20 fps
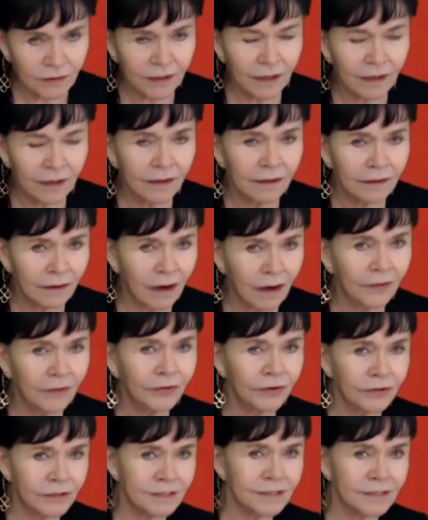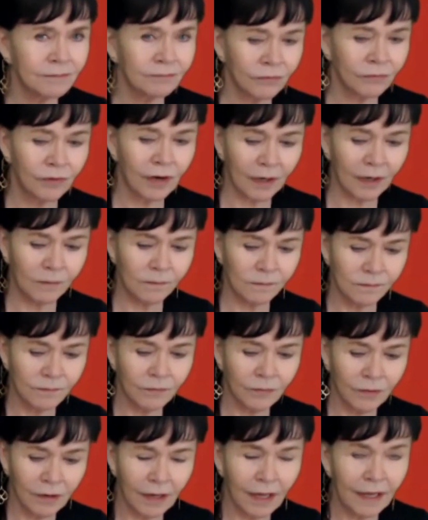Yeah, authors, right? Yeah.
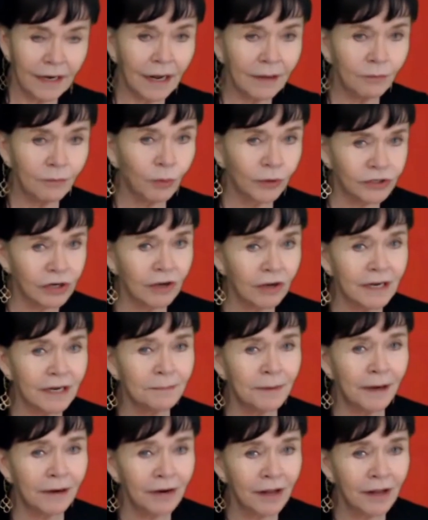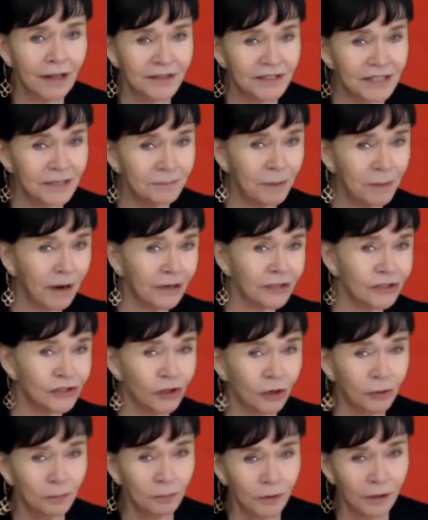And I, we're talking about Deepak
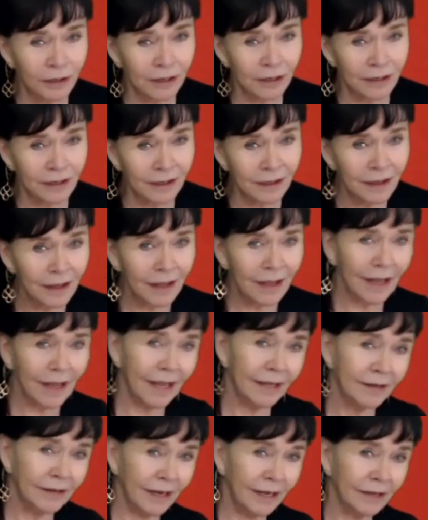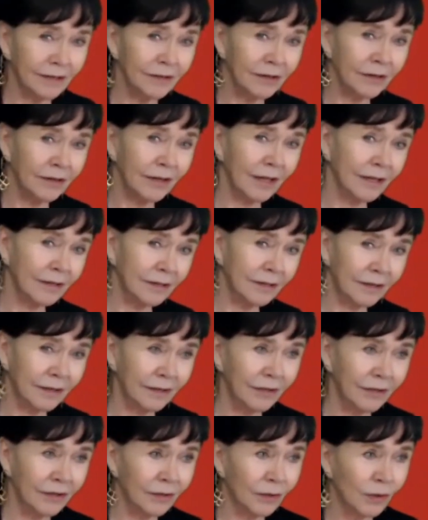Chopra and and and
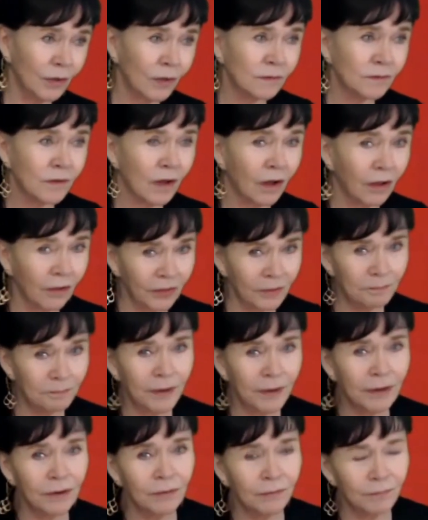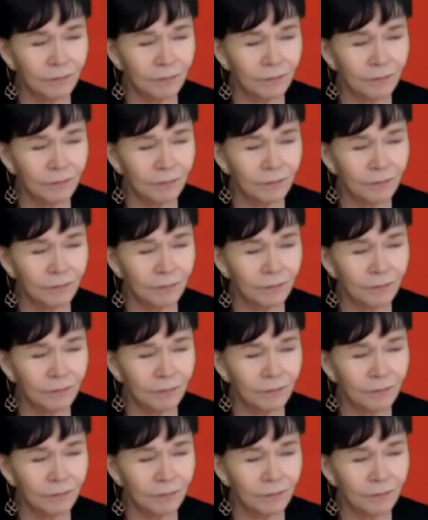all those famous all ones you've heard